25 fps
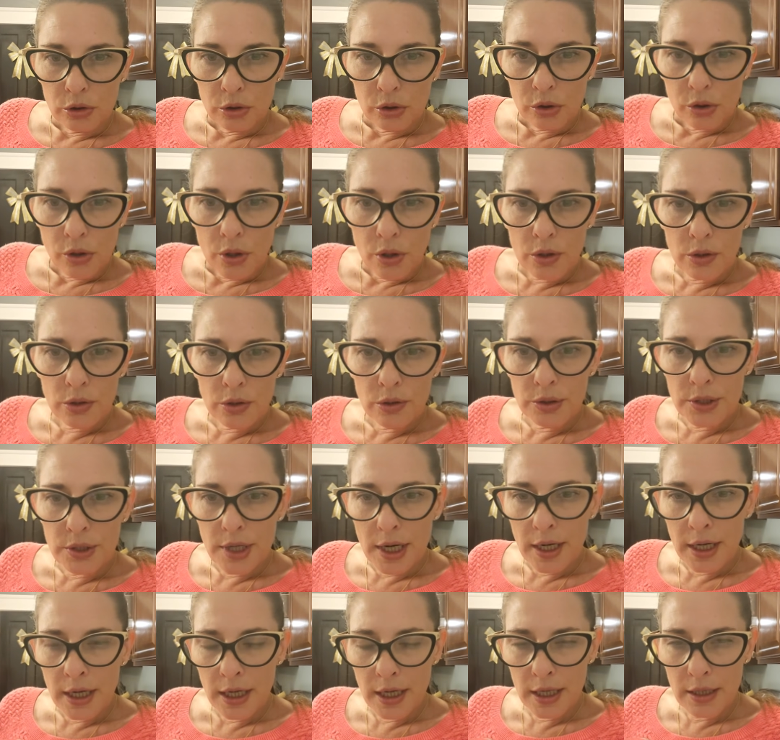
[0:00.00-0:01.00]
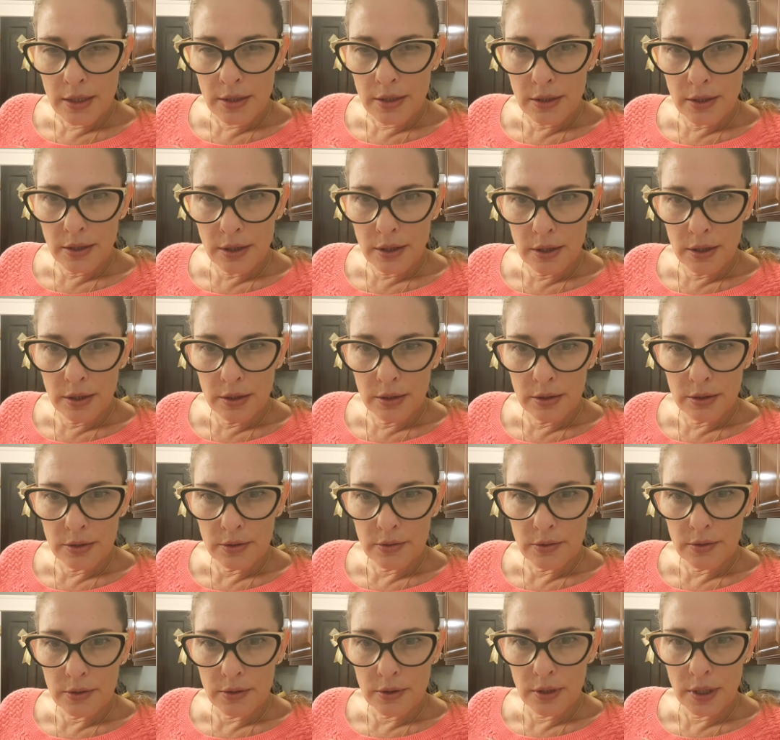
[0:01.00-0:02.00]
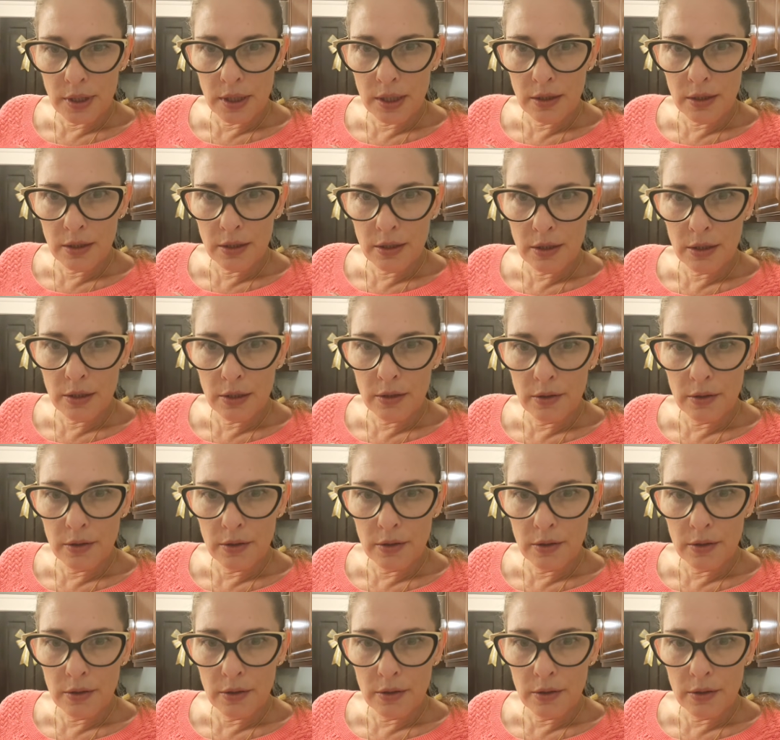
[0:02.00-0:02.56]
Hold a handle to Hannah.